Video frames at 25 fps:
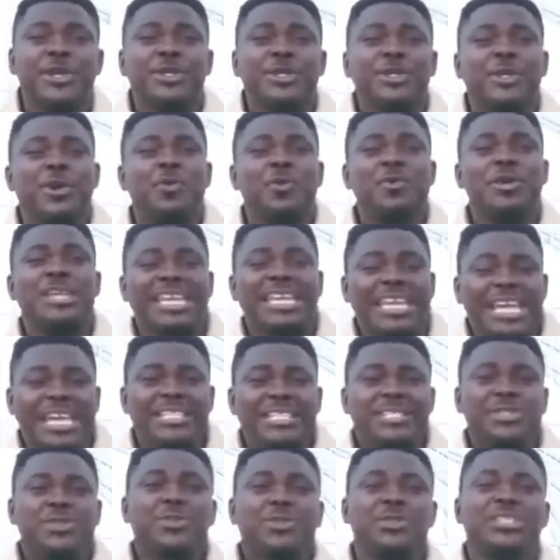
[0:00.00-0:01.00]
So we
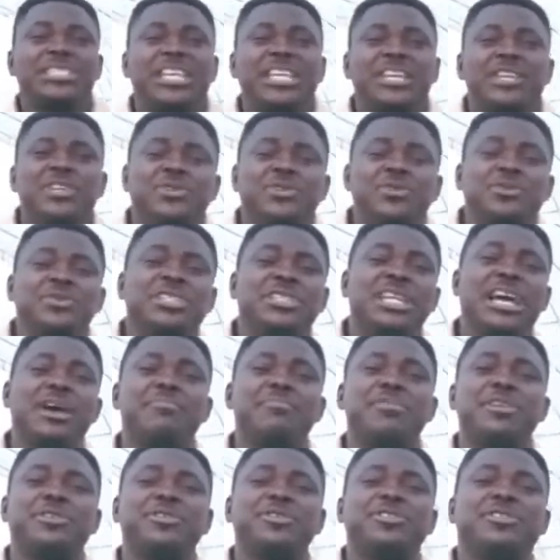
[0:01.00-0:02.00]
get to take use
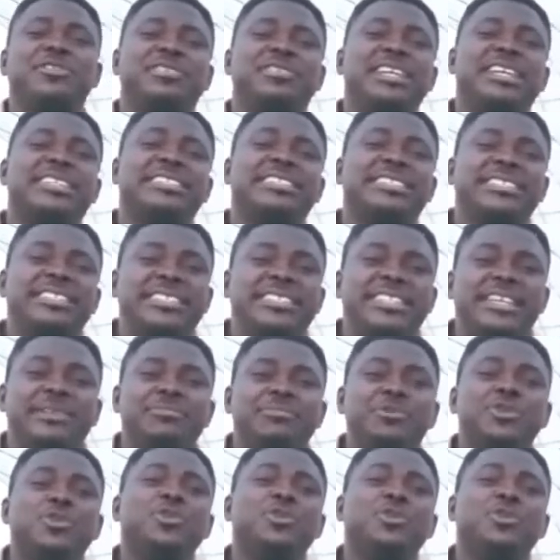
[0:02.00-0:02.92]
and make use of that system